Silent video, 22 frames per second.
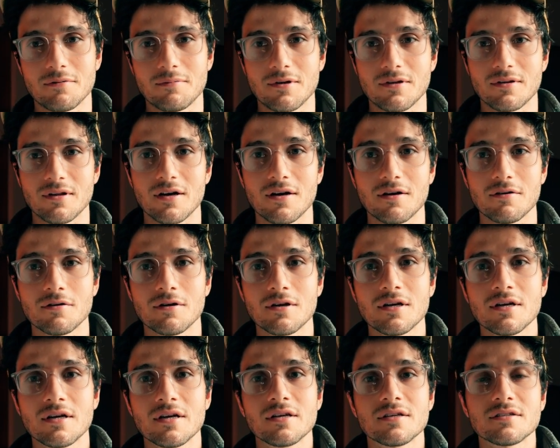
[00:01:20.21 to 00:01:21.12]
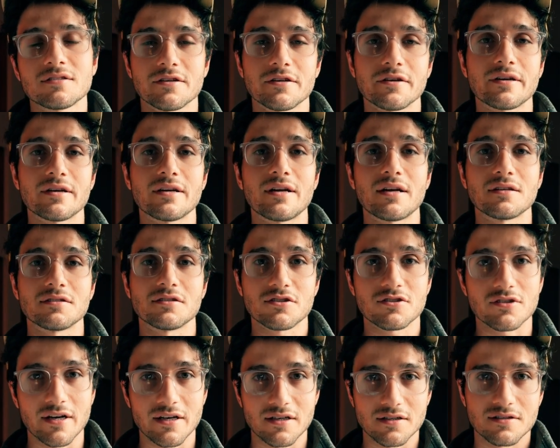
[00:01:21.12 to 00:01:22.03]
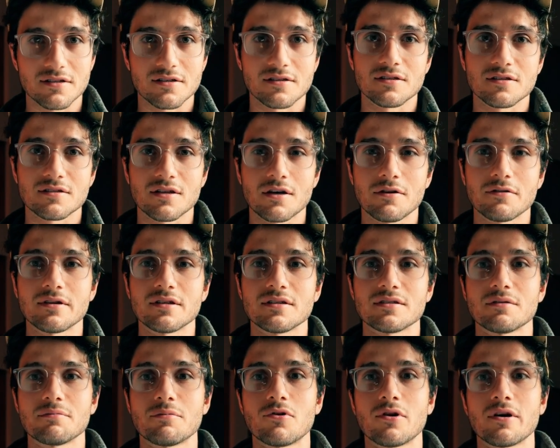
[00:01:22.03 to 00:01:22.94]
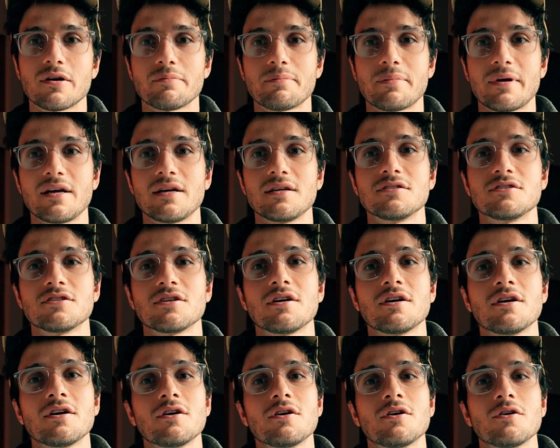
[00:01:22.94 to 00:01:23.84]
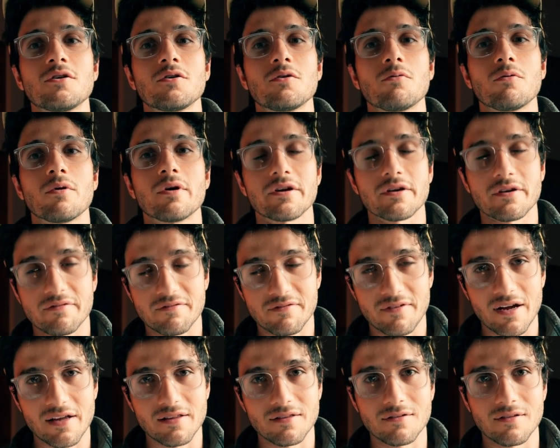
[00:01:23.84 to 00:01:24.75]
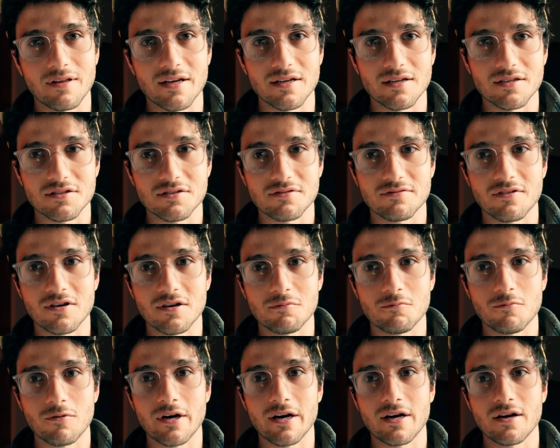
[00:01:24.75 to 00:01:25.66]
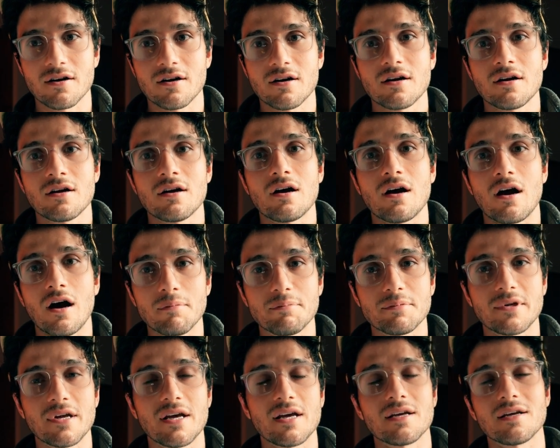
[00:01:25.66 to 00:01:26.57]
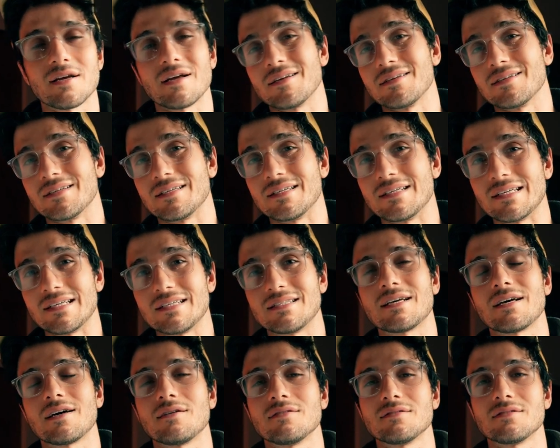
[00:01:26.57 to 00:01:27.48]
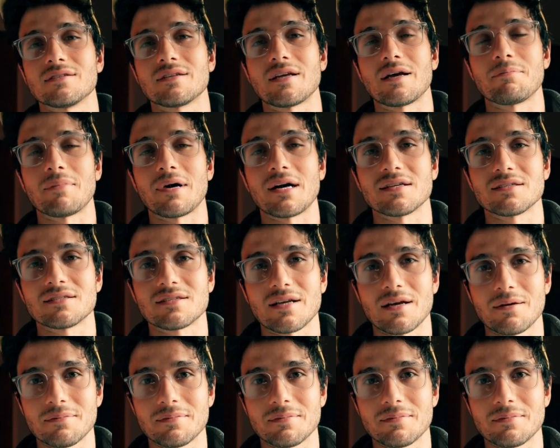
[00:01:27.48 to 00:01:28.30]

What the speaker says: below so you can head straight to the Sony support page where you can find the latest firmware update and detailed step-by-step